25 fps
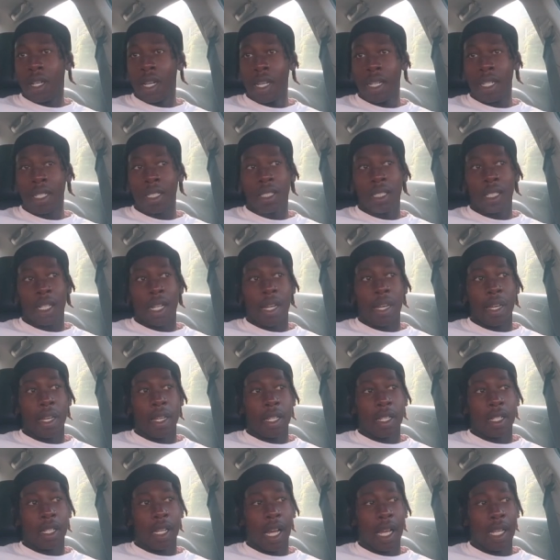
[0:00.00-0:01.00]
And it's
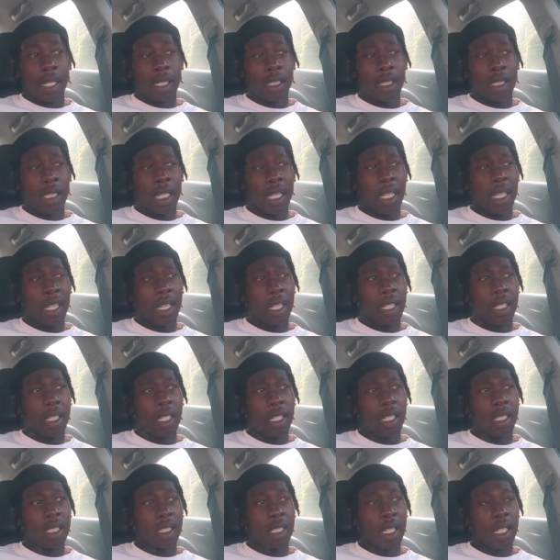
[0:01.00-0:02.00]
like I see it,
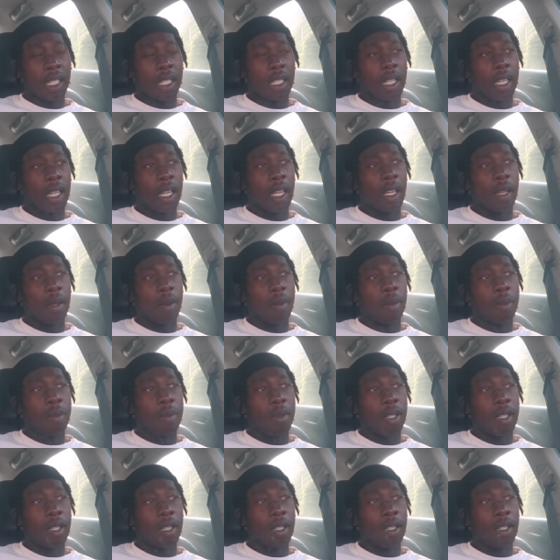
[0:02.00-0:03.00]
then it's like damn, let
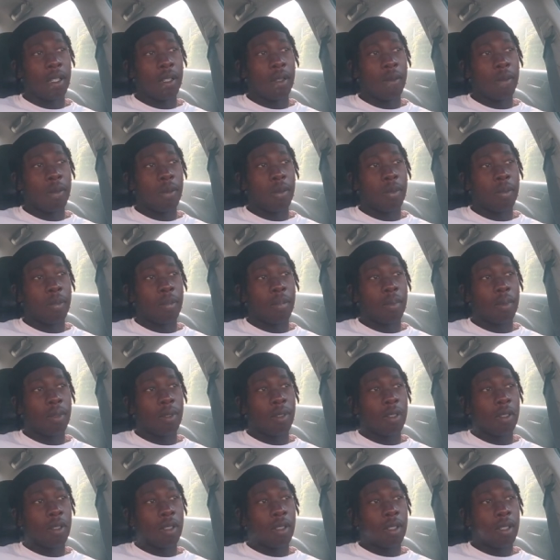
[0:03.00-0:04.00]
me,
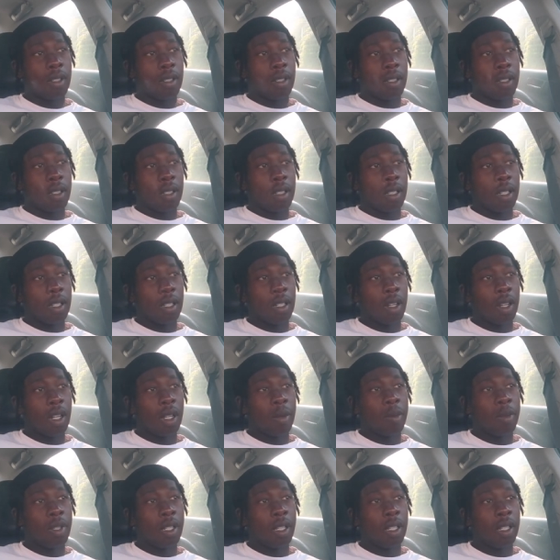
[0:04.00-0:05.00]
um, you know,
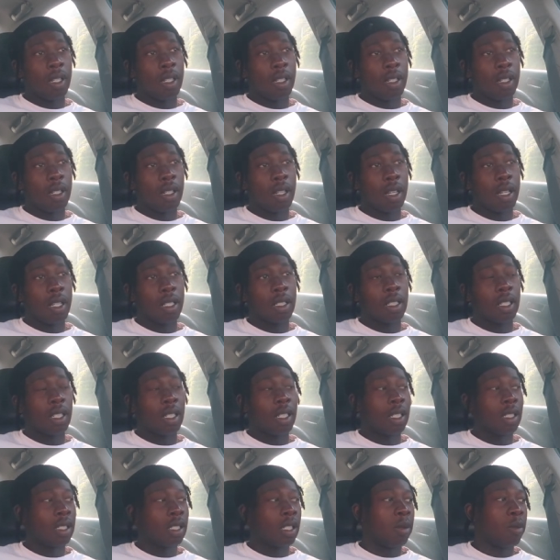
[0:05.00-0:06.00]
let me look
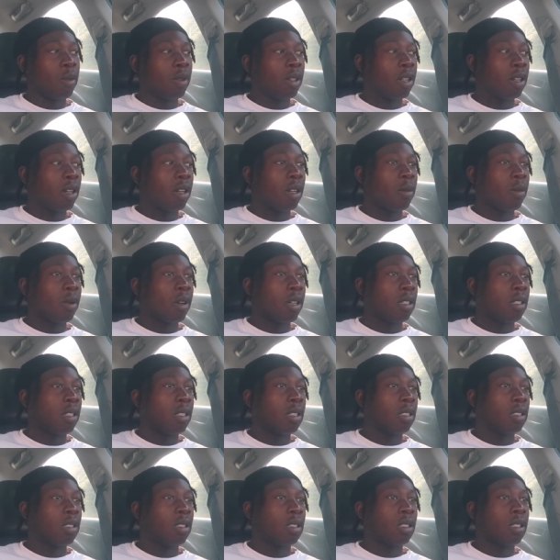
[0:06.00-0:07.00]
into this, and let me learn about
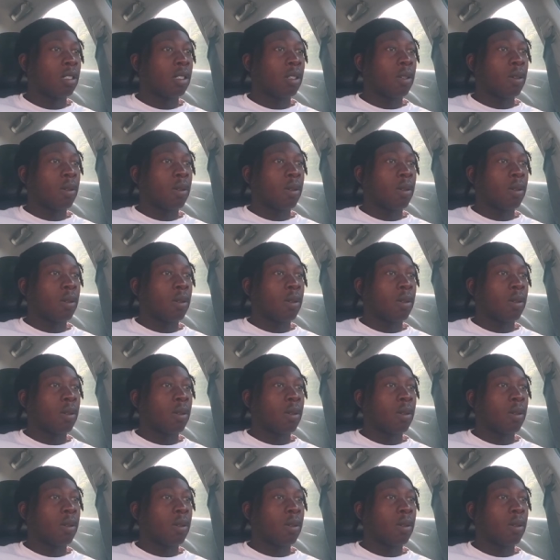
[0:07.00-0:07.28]
this.